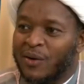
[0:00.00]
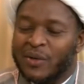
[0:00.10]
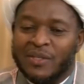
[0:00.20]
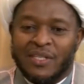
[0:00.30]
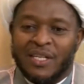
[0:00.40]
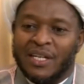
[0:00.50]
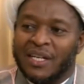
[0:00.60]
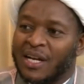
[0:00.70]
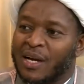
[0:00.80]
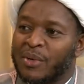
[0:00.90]
or inside
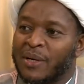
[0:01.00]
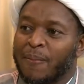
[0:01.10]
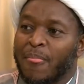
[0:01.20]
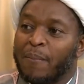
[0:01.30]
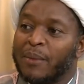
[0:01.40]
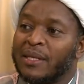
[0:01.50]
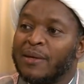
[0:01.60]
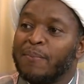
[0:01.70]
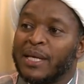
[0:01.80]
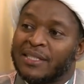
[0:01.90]
Al-Kaaba. But the
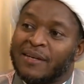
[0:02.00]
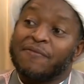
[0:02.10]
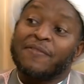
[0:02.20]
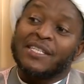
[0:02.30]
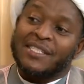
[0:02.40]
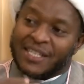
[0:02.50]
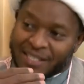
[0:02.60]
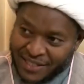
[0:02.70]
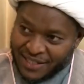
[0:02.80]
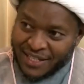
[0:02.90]

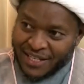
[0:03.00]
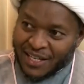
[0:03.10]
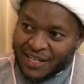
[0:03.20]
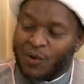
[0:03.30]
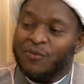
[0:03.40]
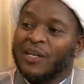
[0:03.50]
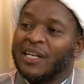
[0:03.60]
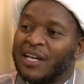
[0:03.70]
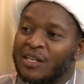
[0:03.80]
metaphysics of Allah